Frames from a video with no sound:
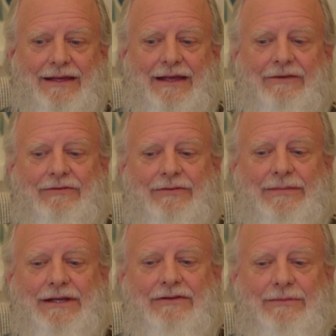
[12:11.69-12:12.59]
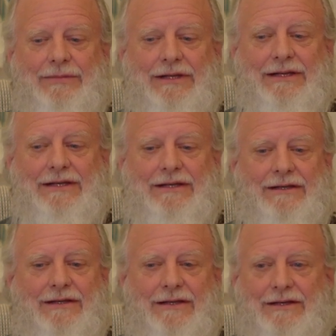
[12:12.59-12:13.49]
And for me to be
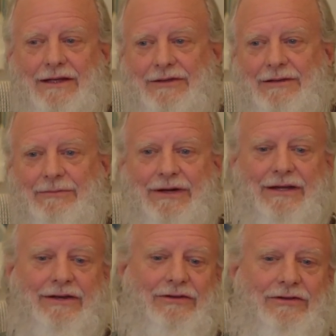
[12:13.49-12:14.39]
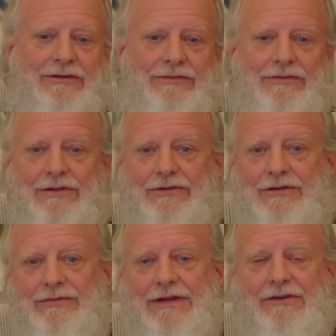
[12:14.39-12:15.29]
nothing but the
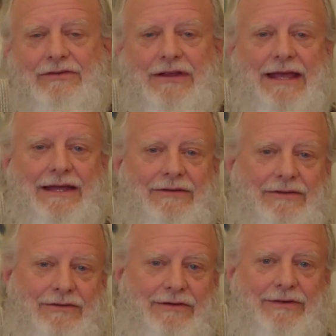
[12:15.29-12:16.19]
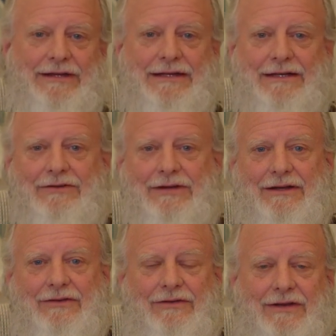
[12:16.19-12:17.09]
shifting sands of identity
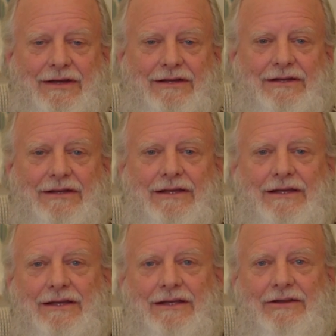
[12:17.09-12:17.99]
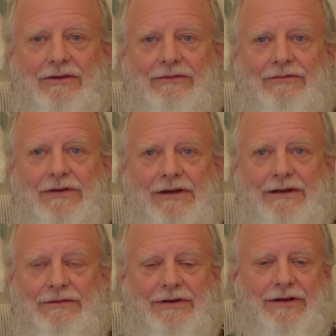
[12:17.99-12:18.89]
inside is a
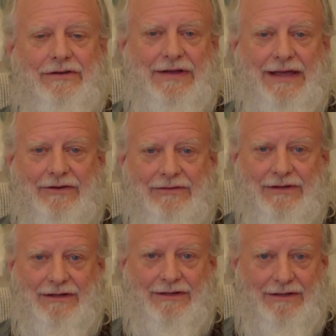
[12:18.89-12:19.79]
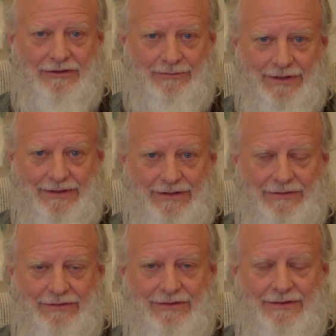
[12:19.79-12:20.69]
very, very taxing
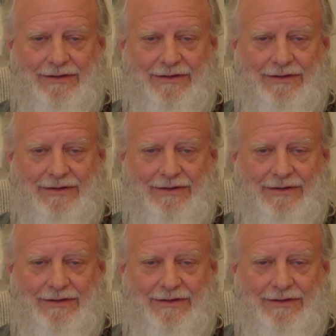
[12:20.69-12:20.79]
experience.